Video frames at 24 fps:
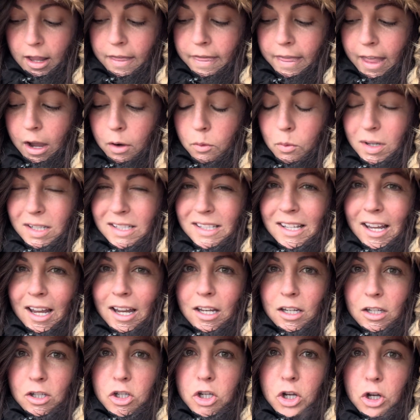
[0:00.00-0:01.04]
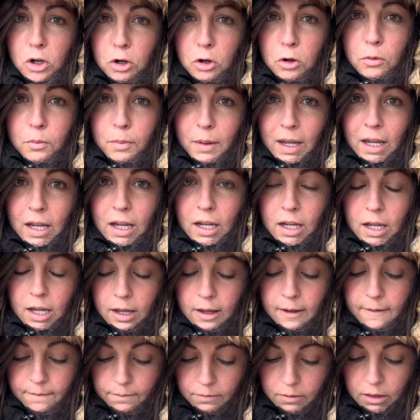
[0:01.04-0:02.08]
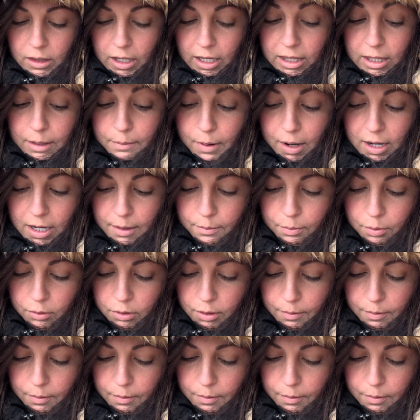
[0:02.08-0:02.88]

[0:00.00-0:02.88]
That one's not too big like the pineapple.